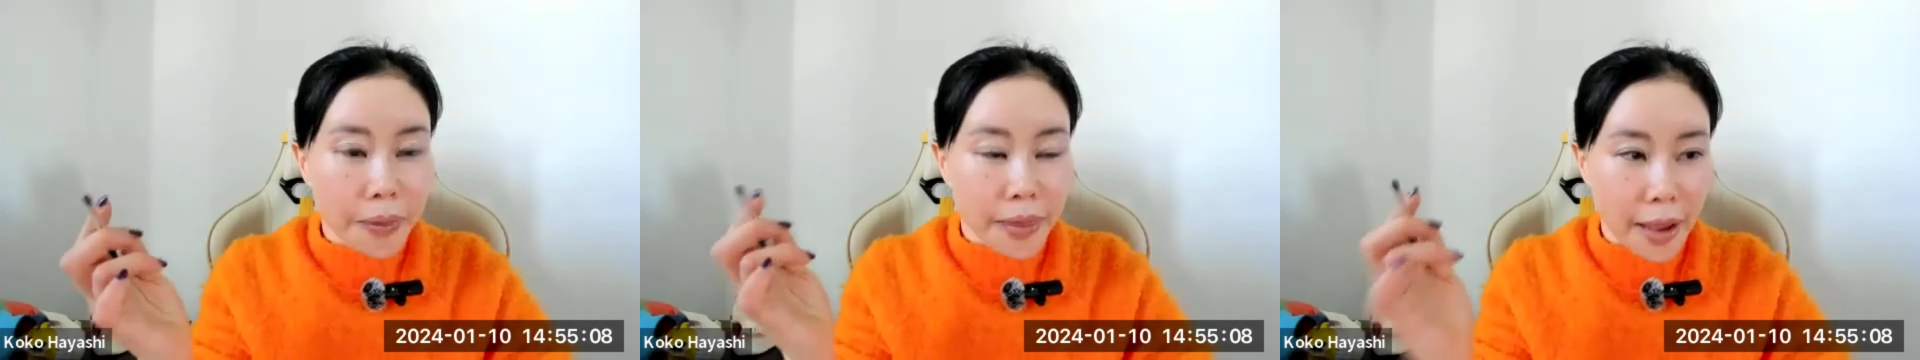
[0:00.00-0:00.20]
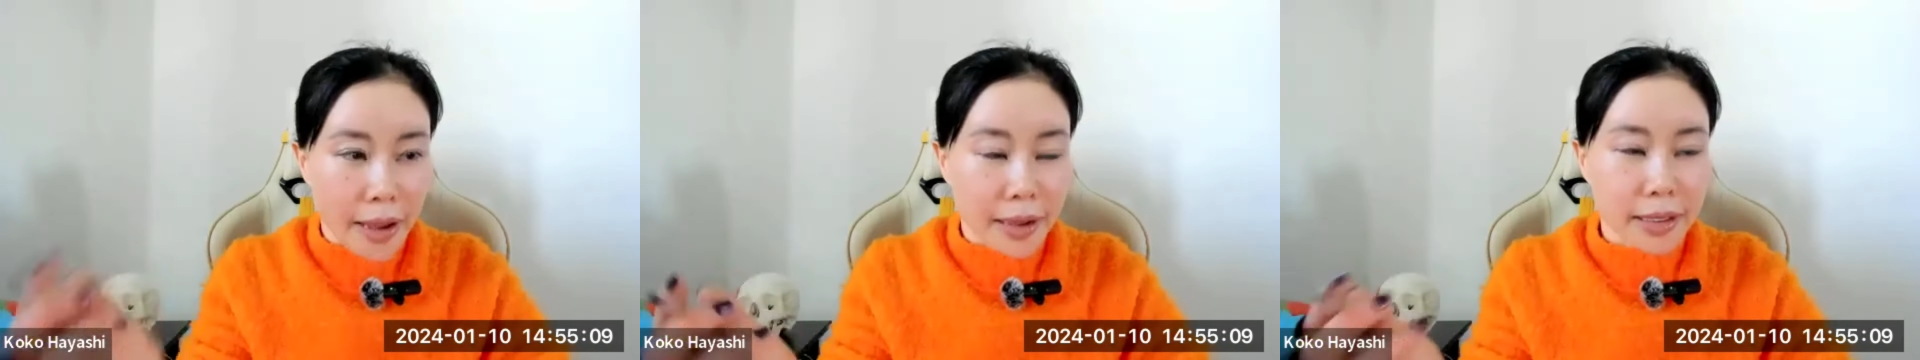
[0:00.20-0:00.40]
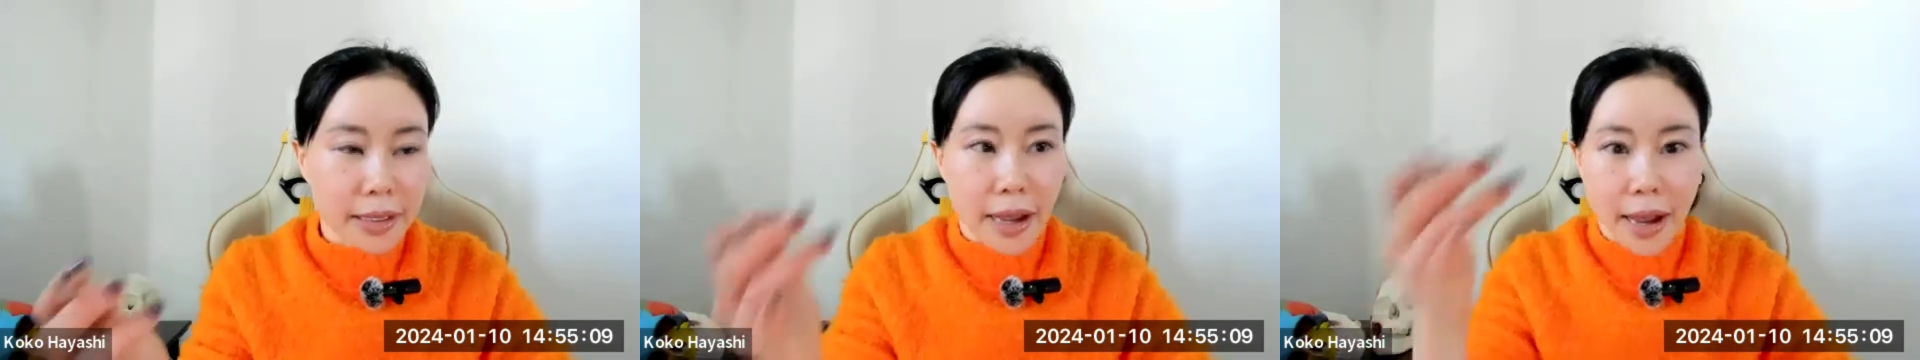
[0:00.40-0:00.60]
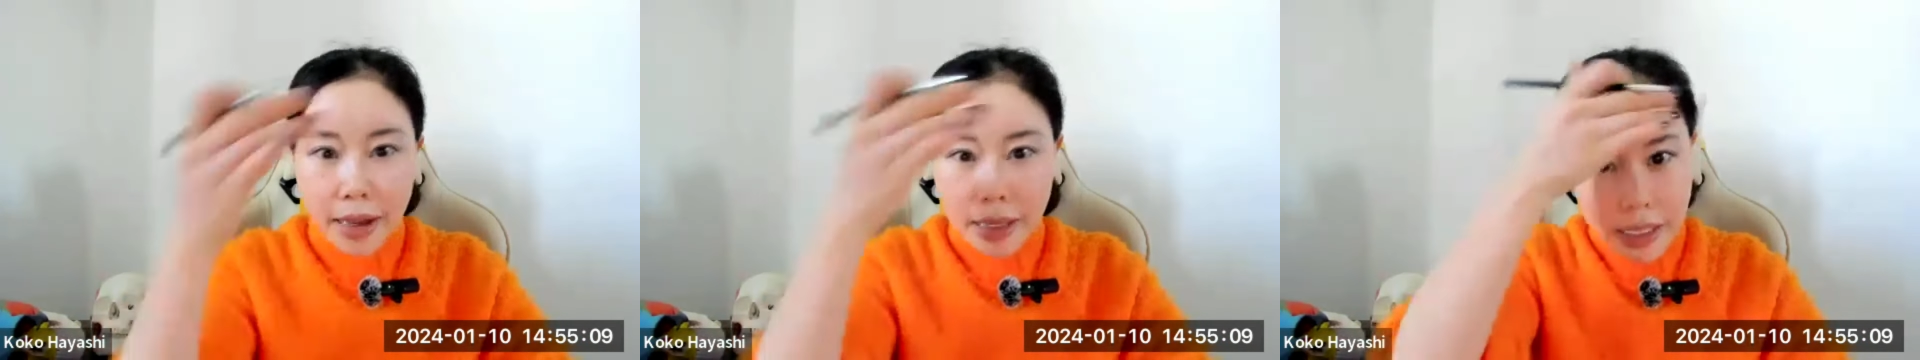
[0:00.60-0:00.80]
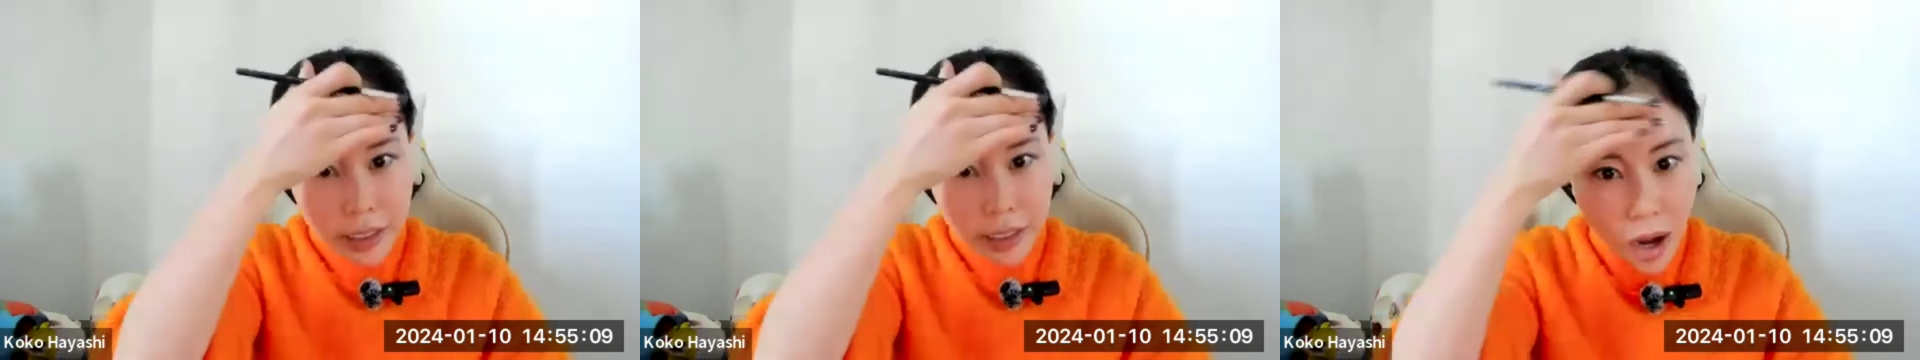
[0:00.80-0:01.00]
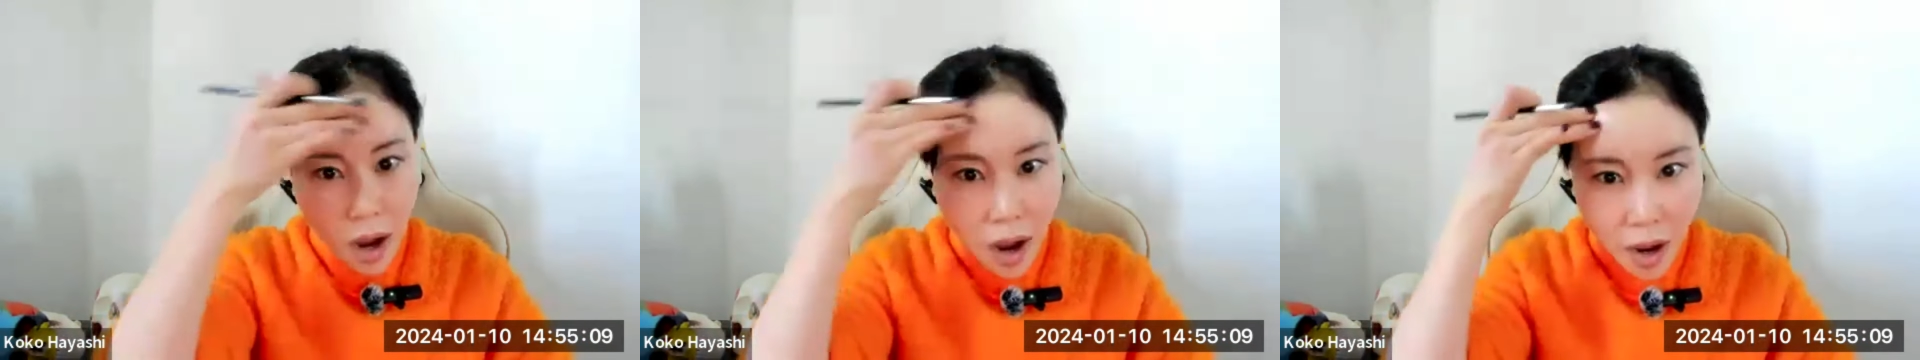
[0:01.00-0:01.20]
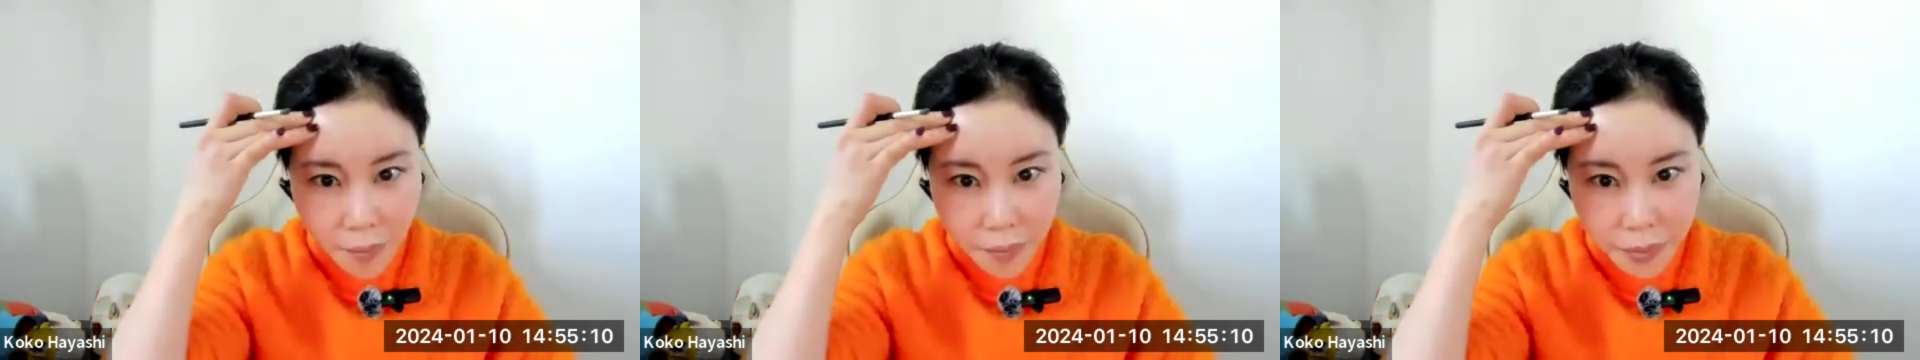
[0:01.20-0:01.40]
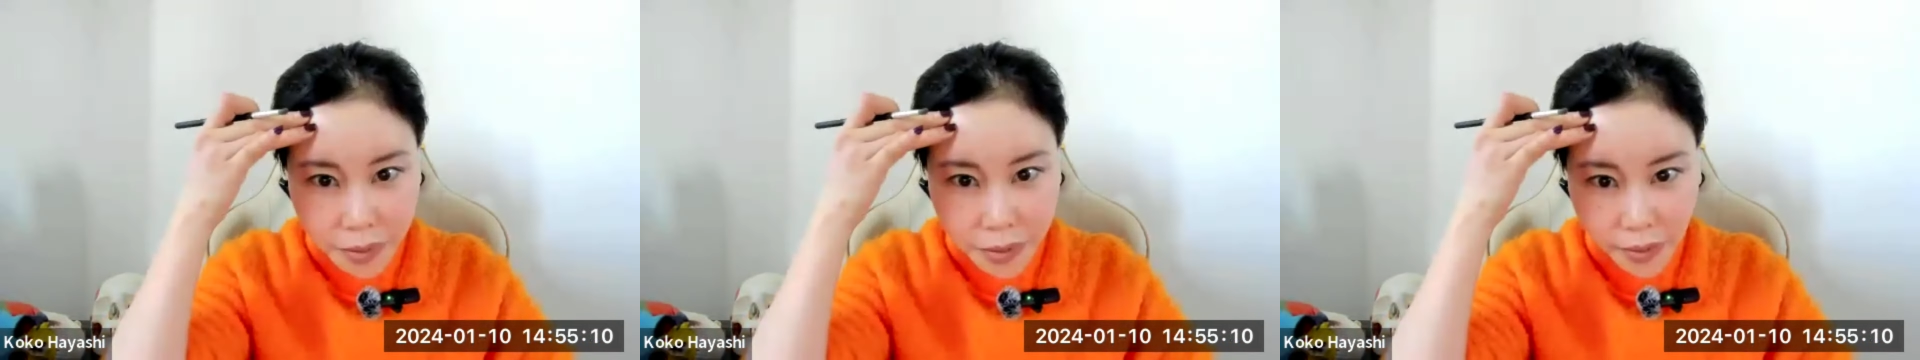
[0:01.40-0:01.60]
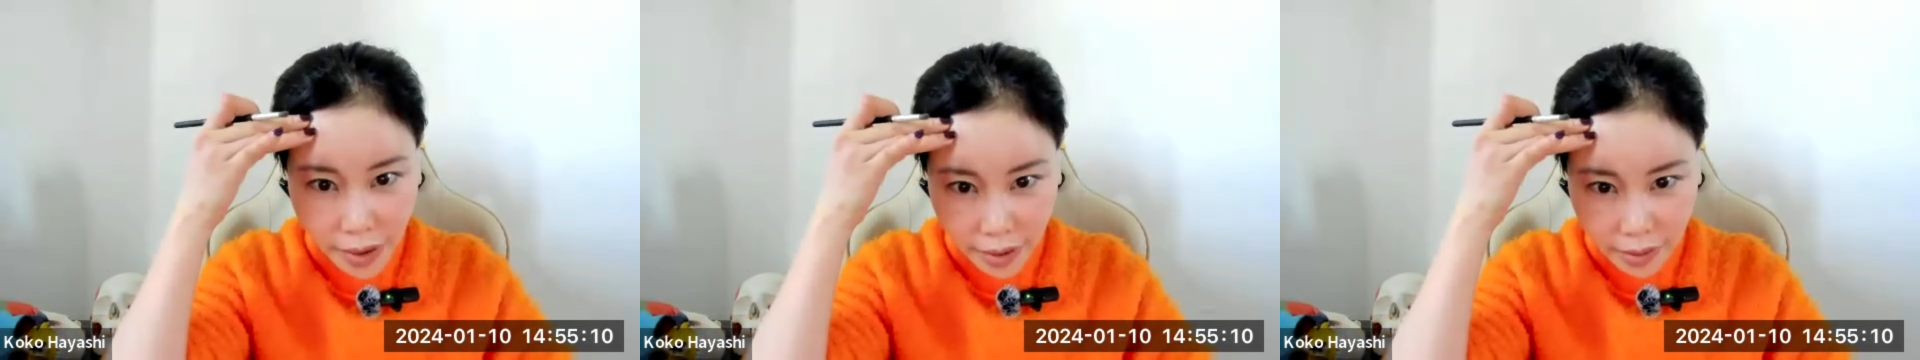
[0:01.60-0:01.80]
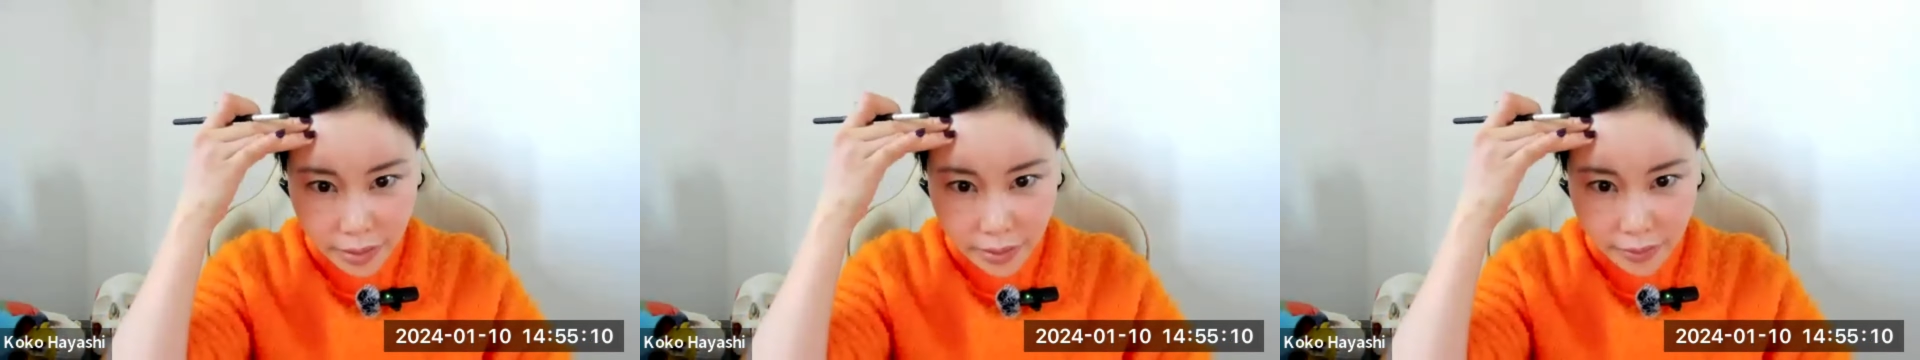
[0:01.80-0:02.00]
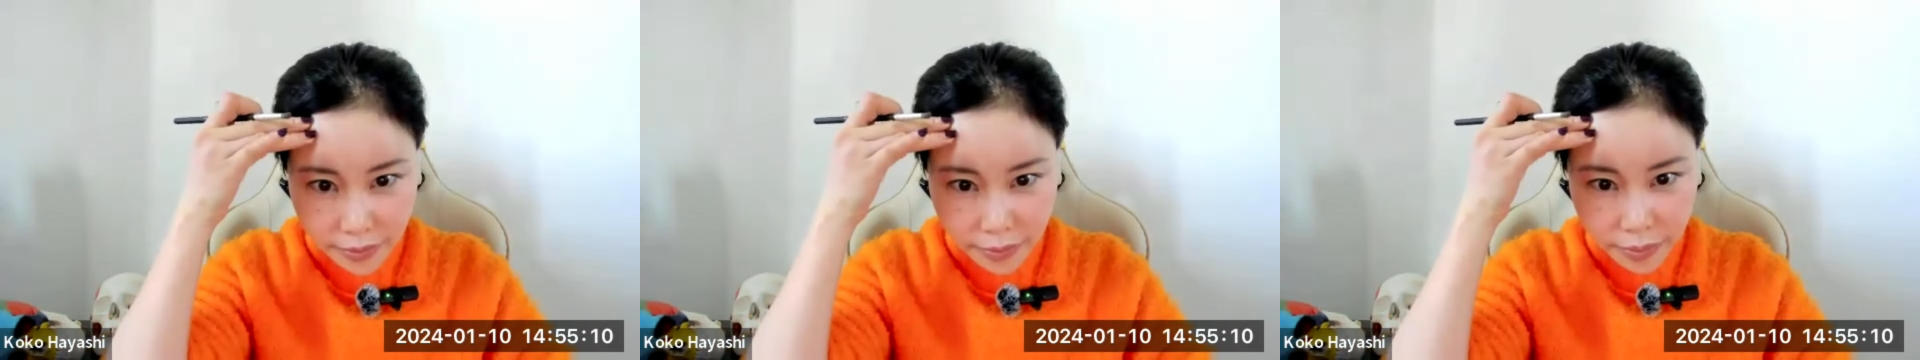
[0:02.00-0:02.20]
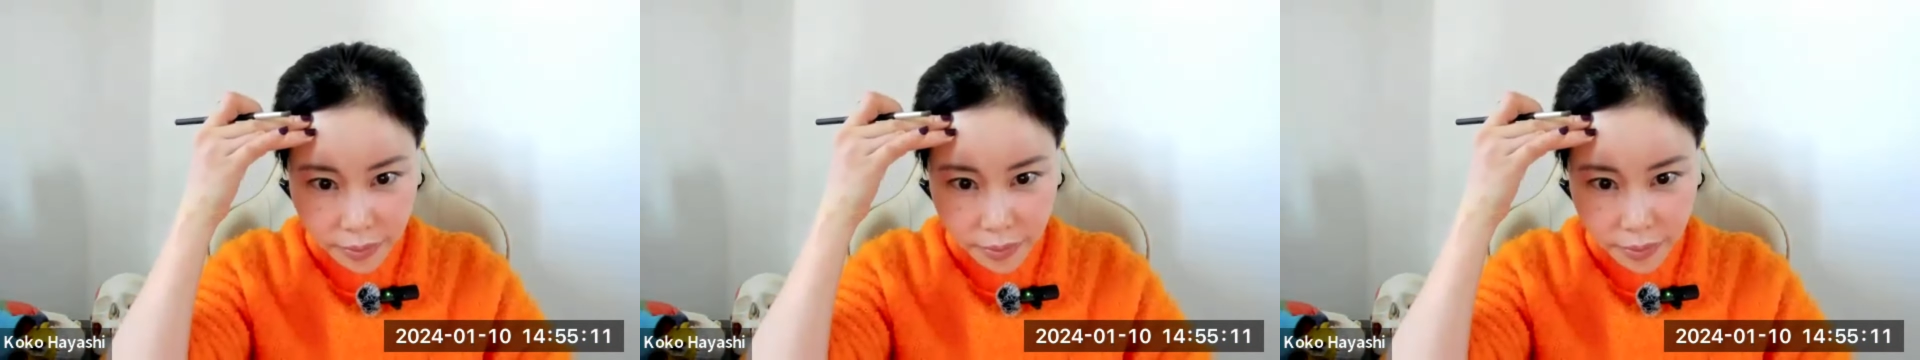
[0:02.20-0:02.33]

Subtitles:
that I stopped this